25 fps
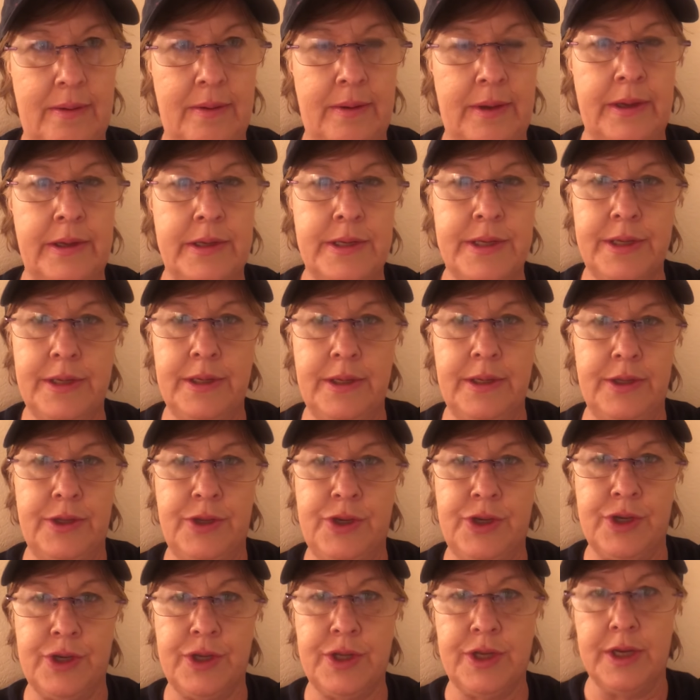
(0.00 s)
It's
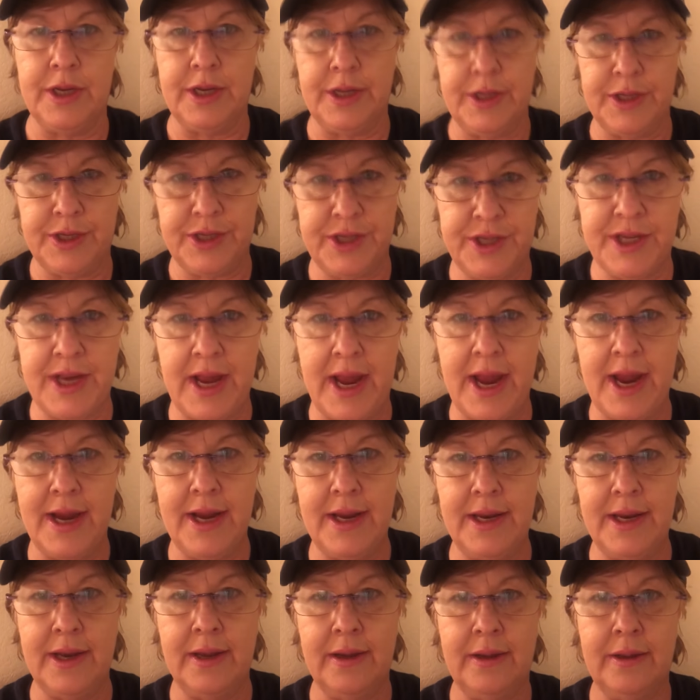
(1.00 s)
just an
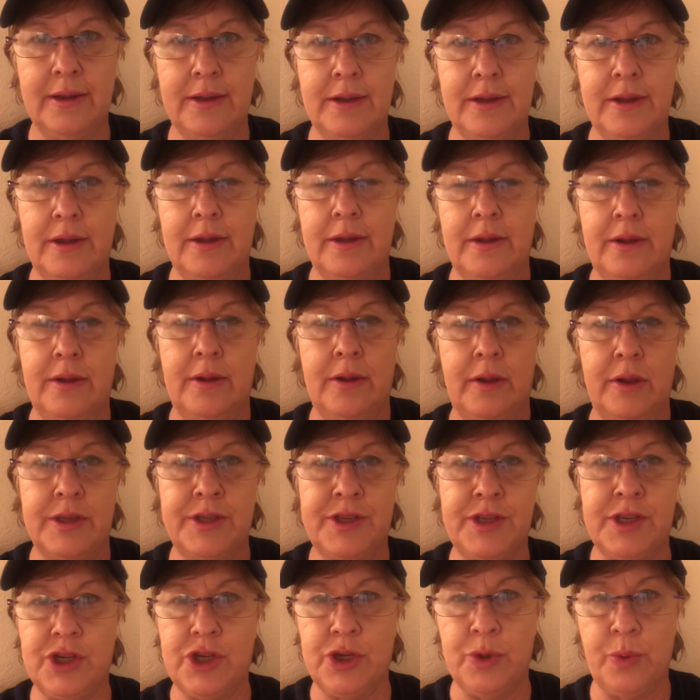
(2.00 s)
insane
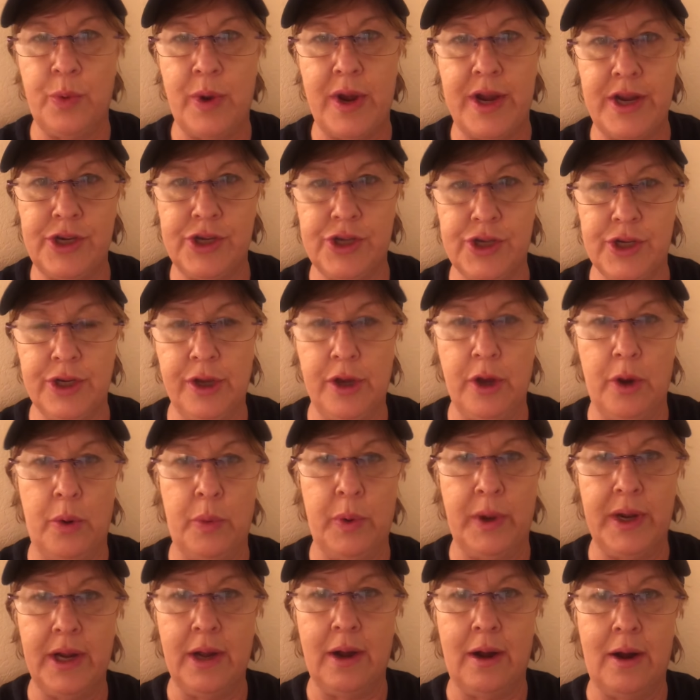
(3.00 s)
situation
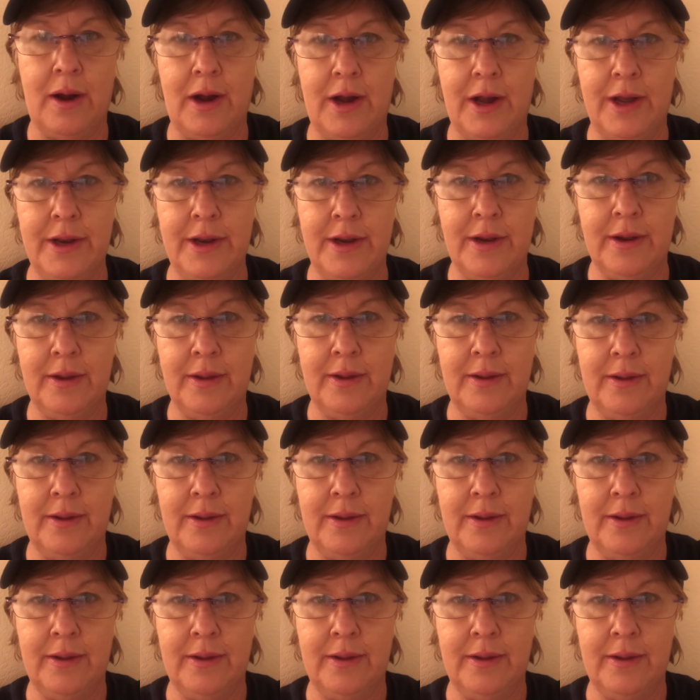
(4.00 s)
going on,